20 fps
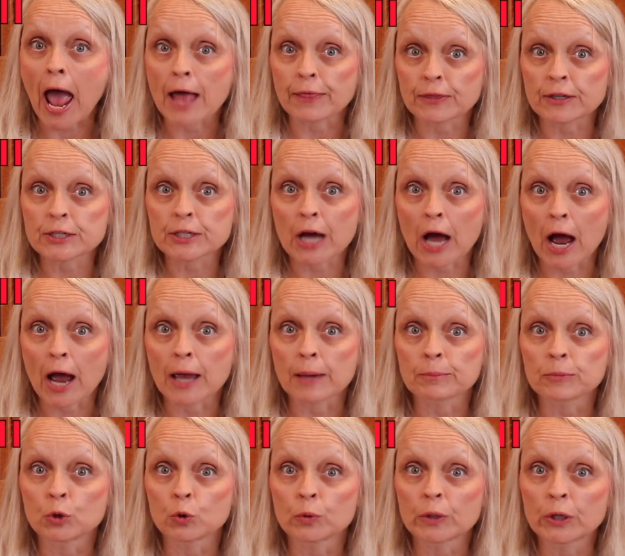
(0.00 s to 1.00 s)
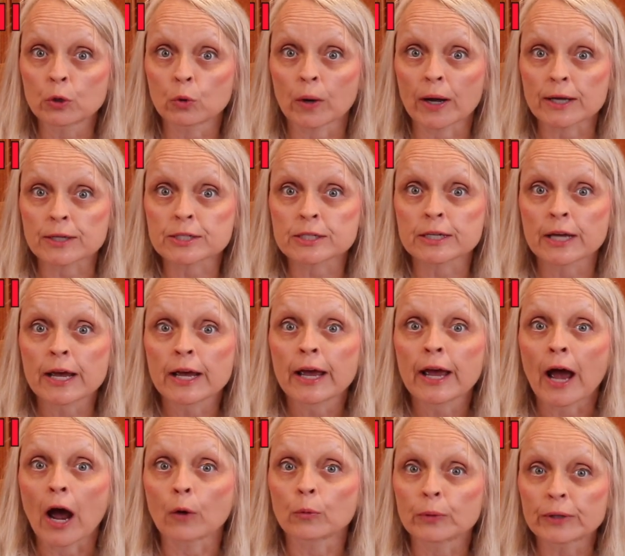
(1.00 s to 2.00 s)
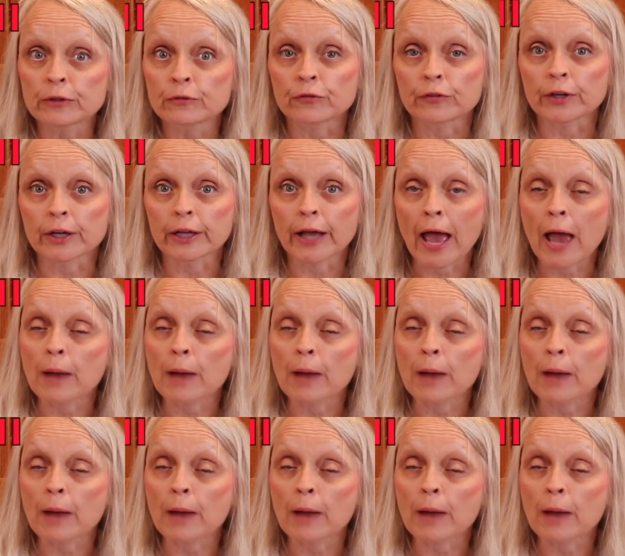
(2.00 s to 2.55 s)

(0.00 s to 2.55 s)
at the time you request a refill